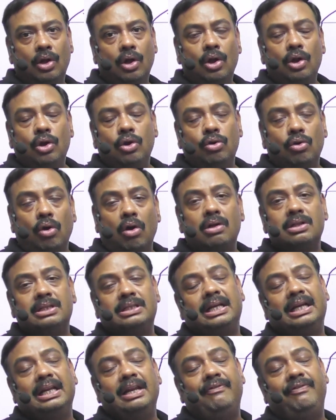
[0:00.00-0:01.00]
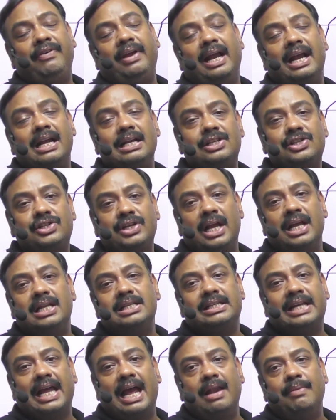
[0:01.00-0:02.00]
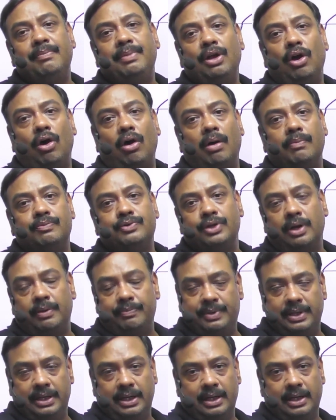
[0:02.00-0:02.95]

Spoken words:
No significant change can be observed here.